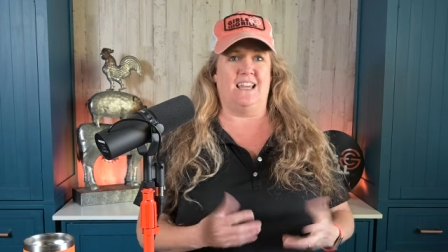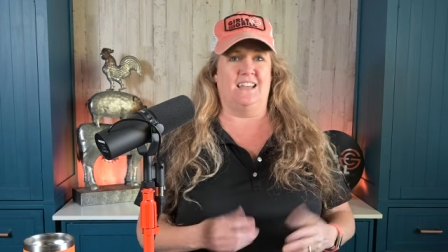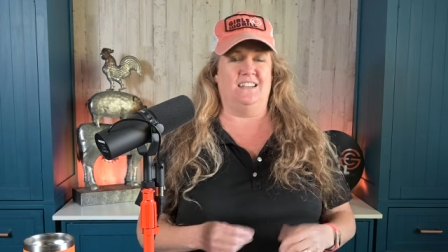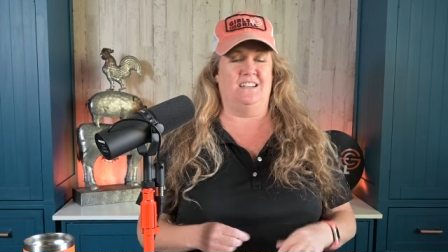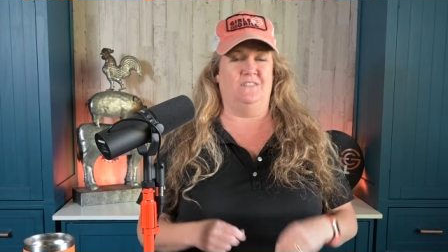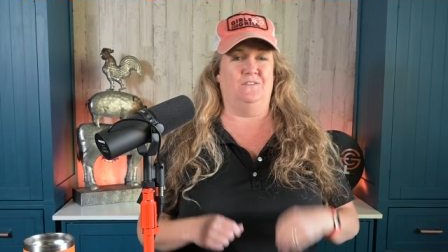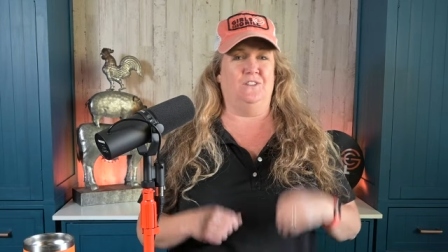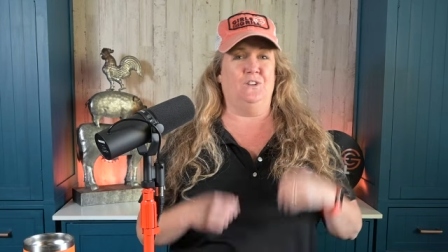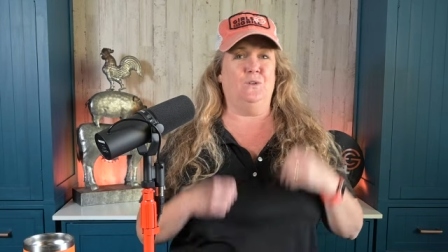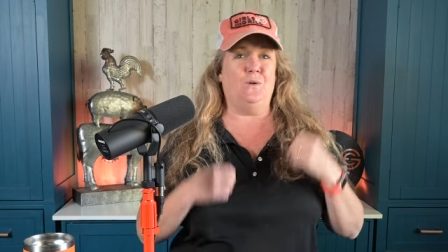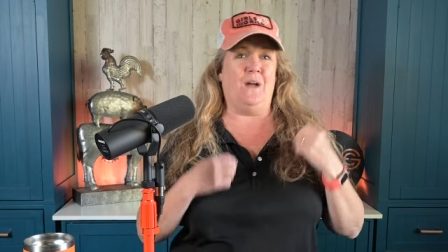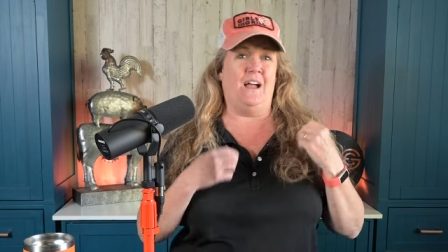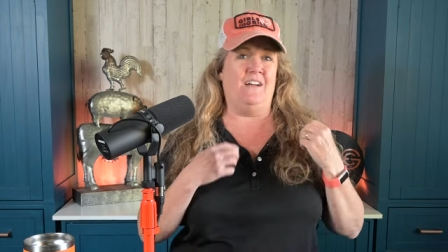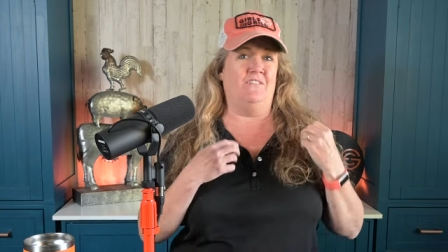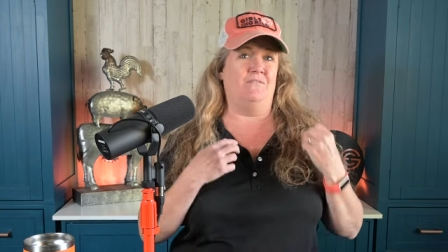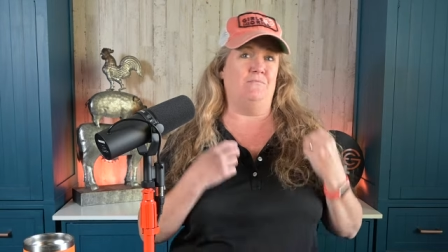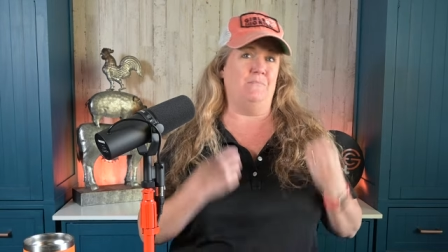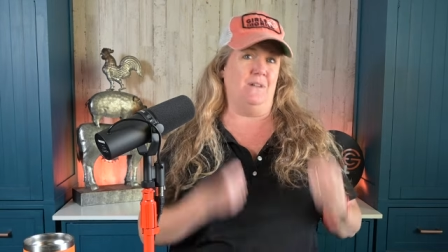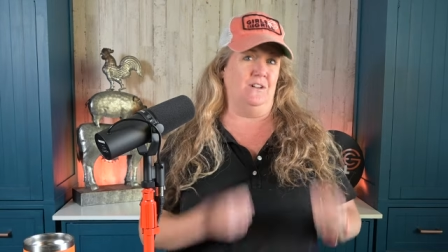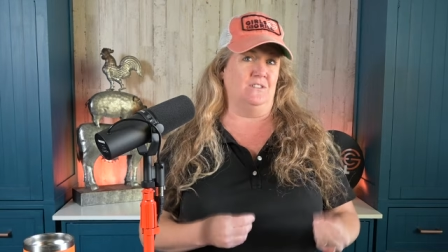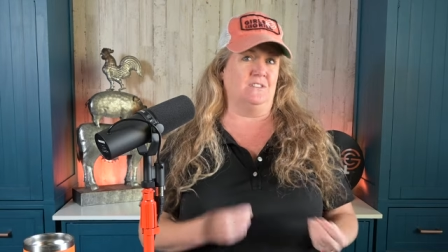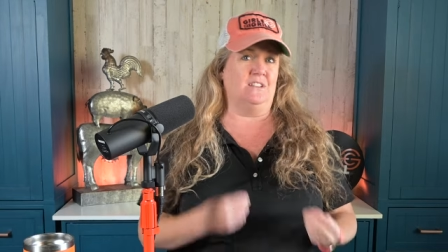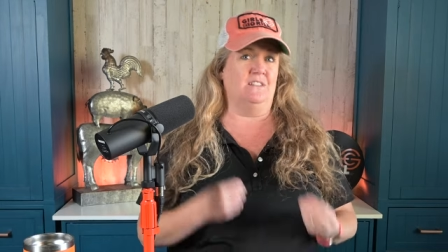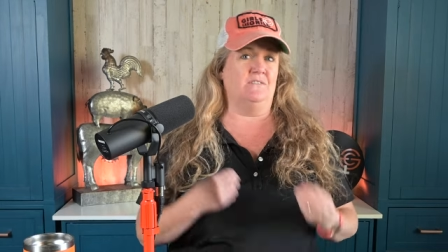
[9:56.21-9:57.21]
And if you have
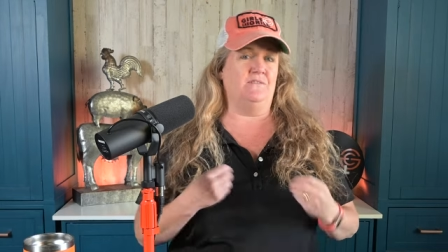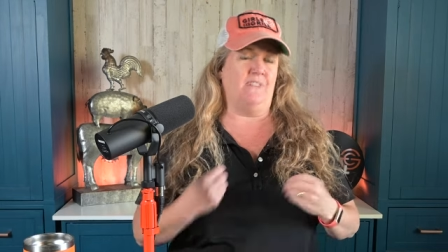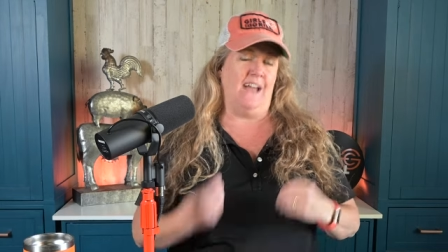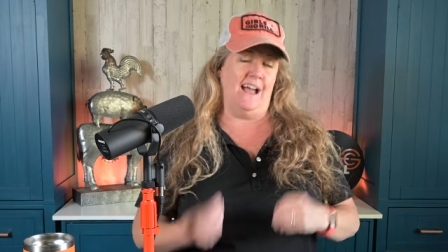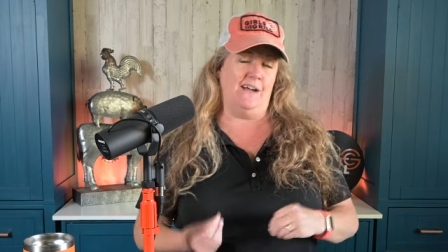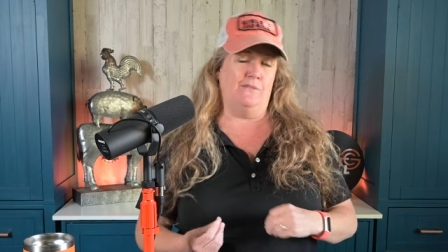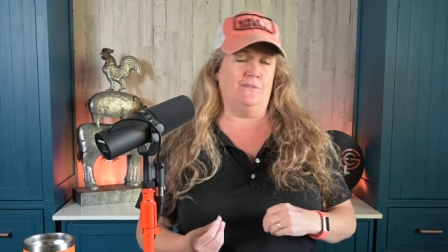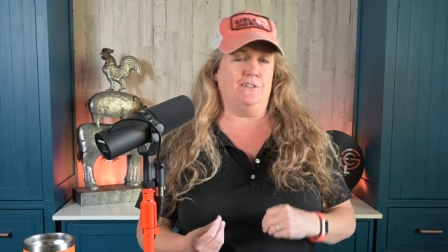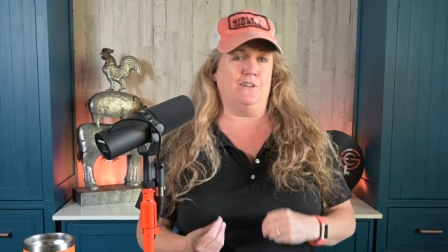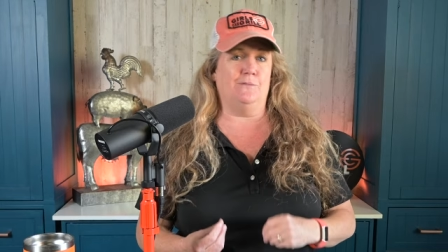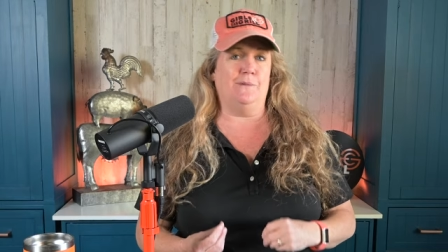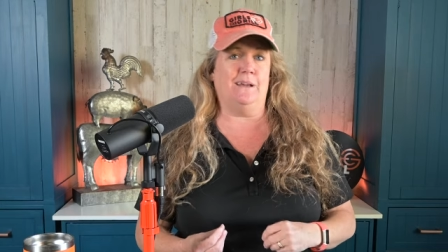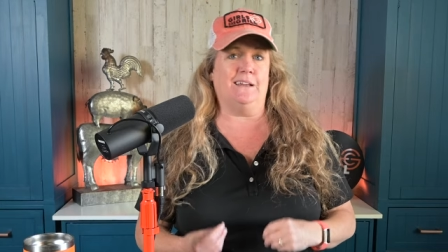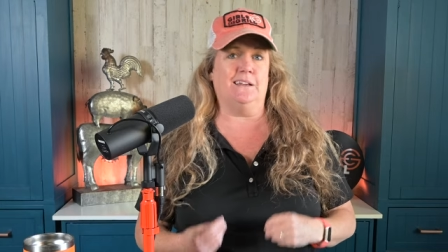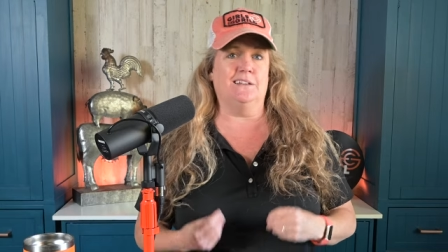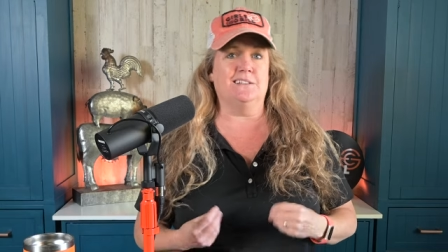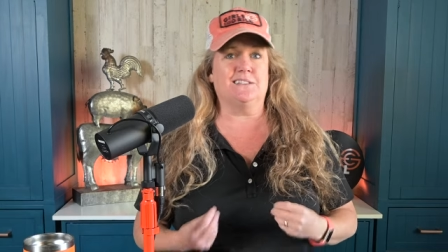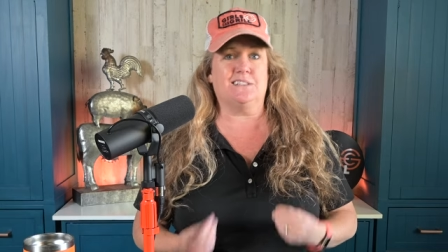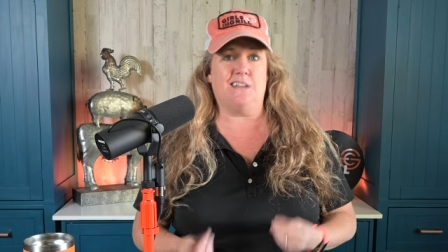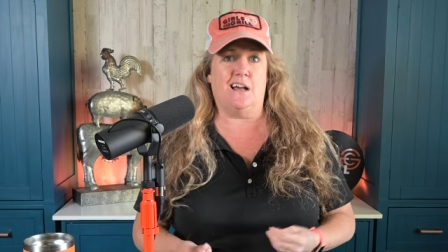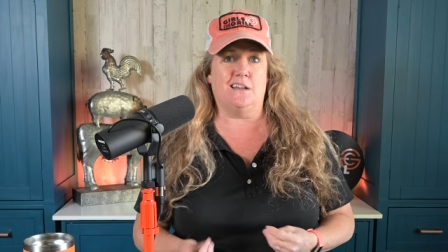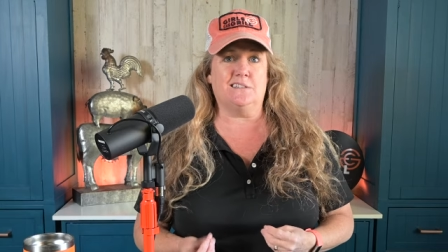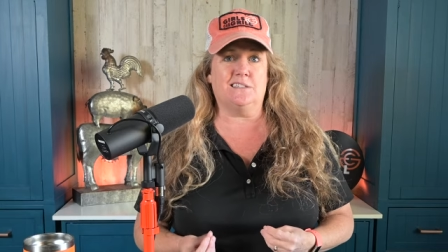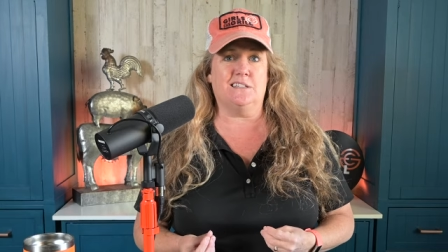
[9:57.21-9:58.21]
melted fat when you're making
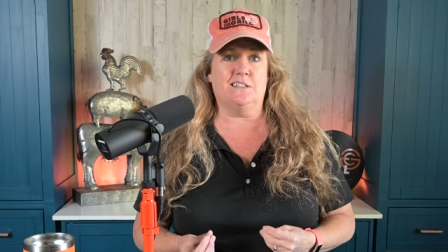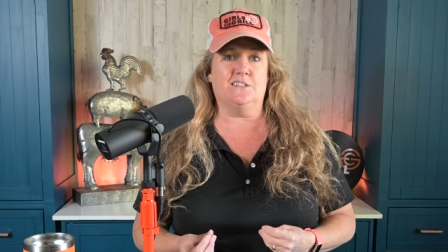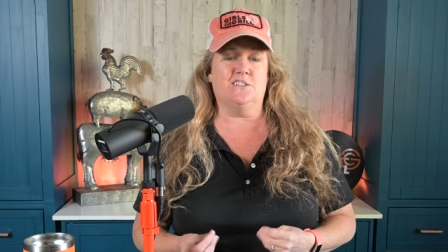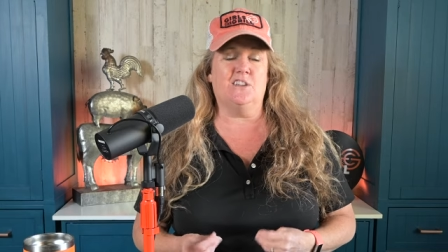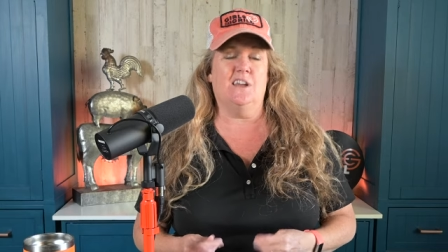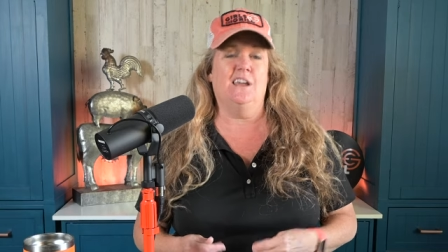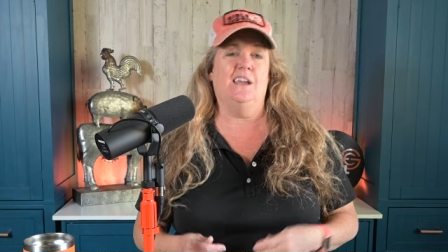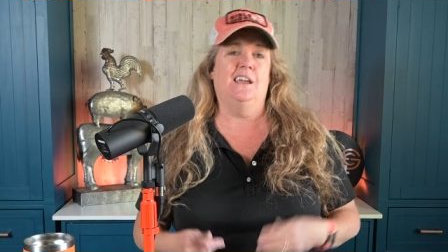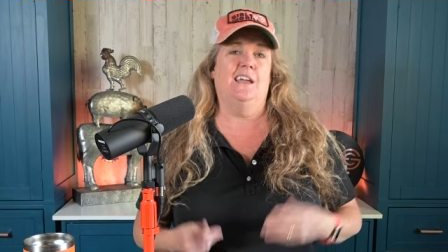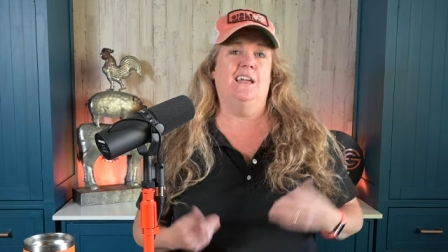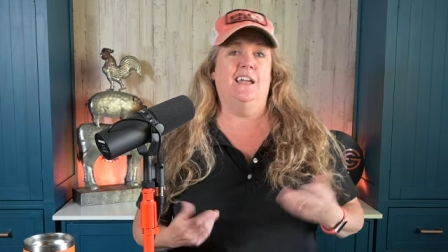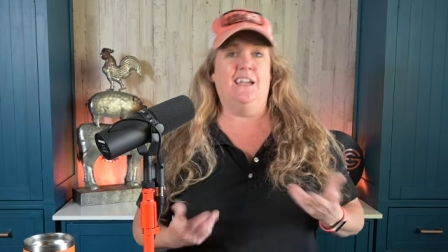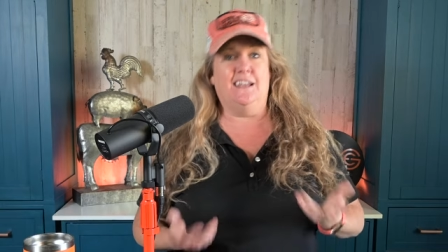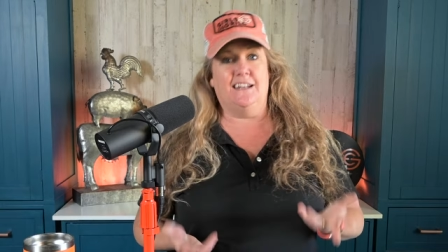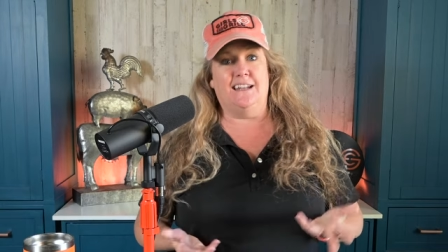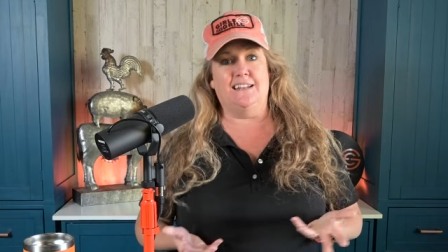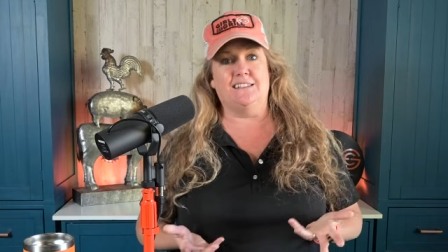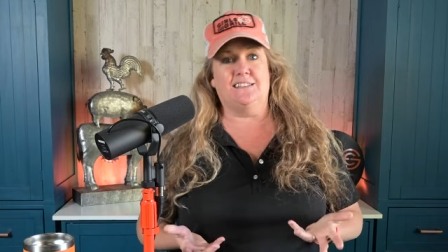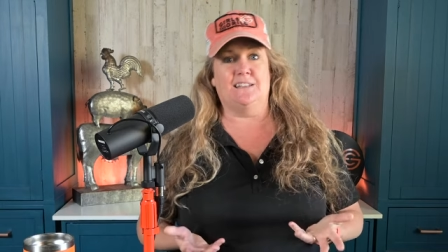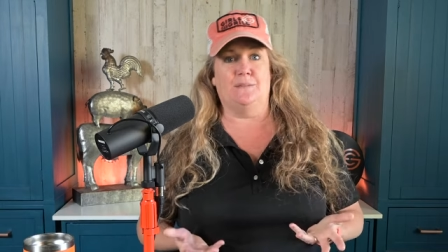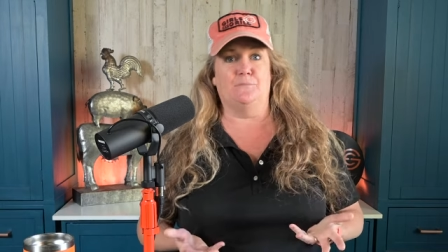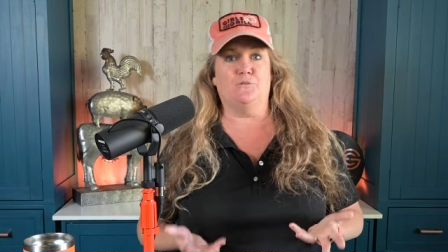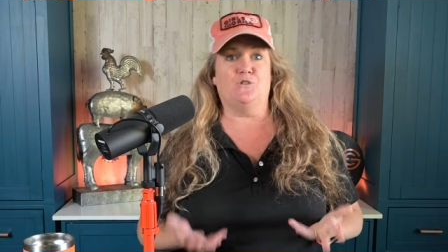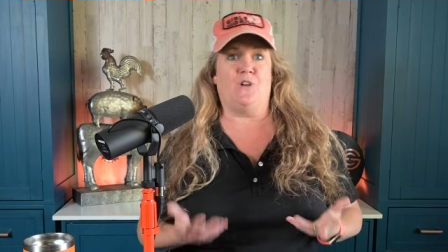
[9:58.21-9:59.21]
sausage, it
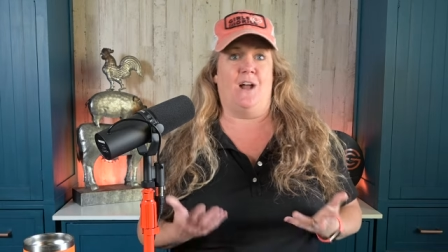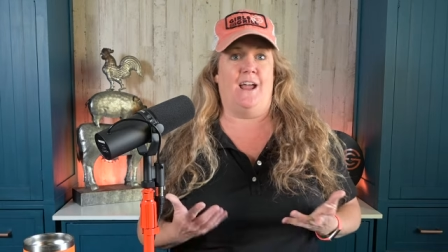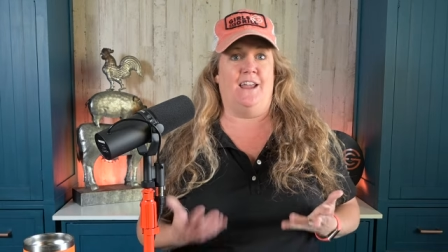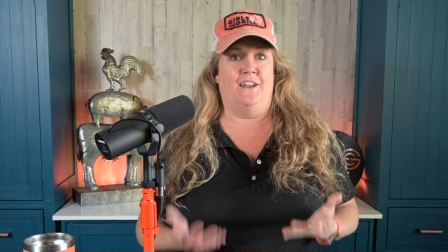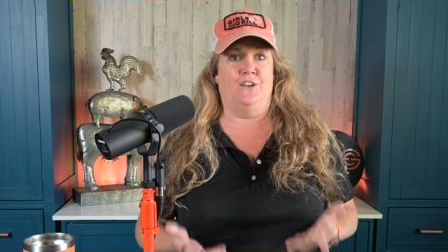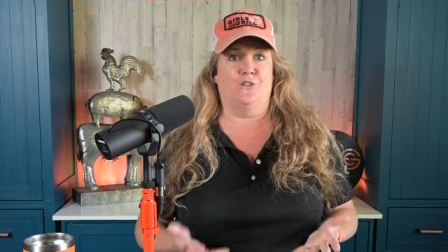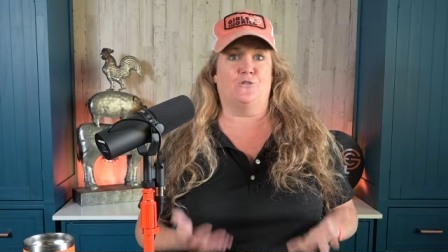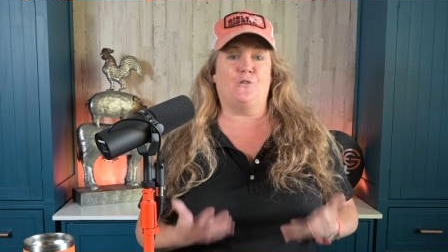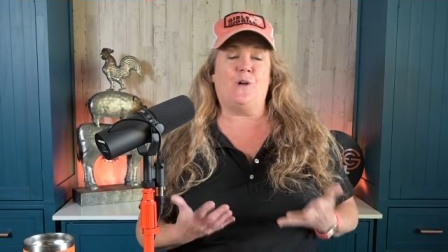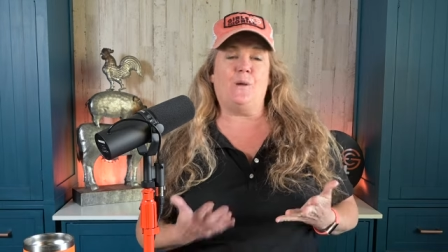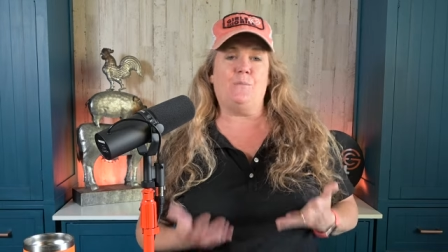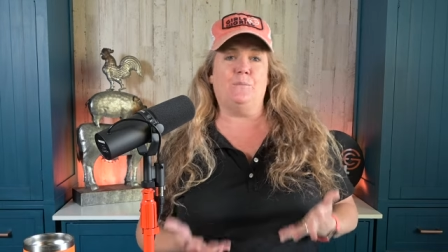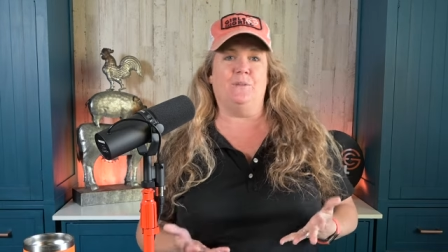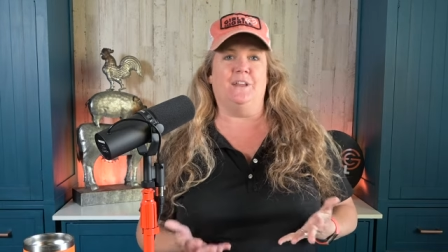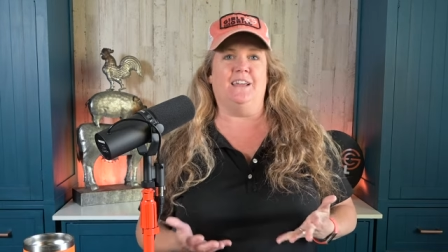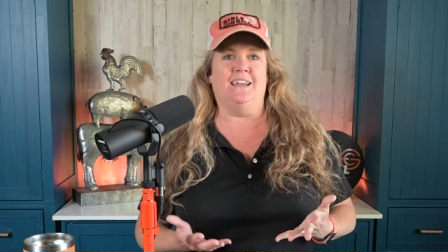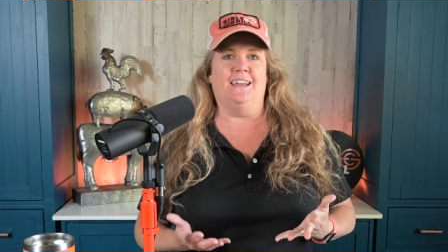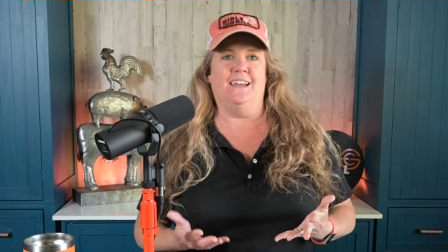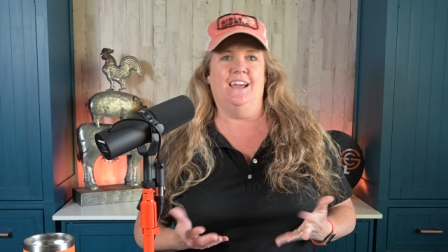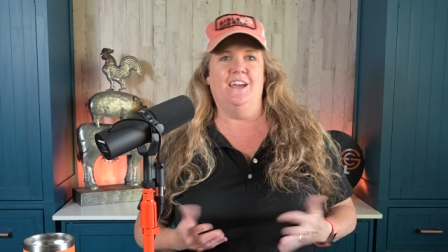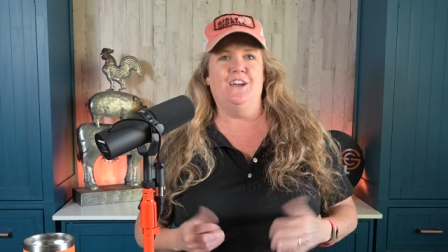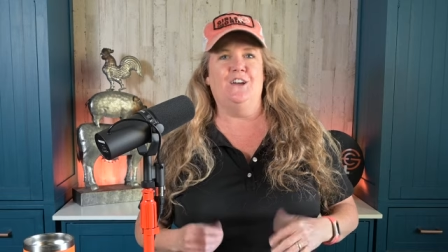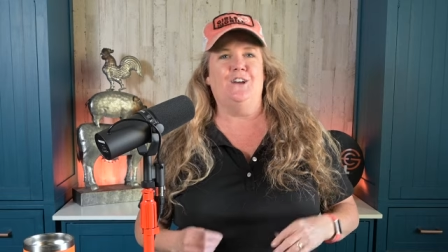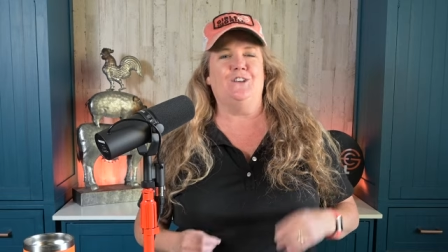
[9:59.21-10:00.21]
ends up dry and crumbly.